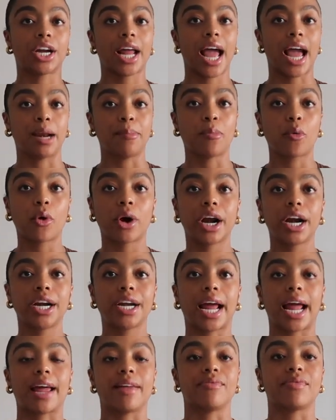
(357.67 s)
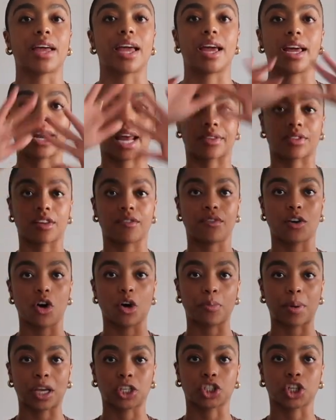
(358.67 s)
headboard and then like the
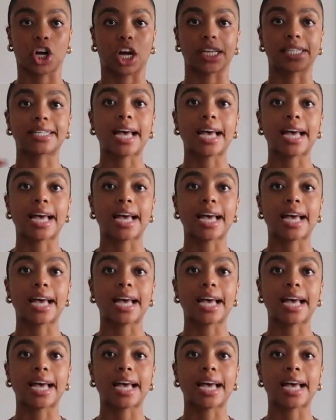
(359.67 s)
Vogue picture on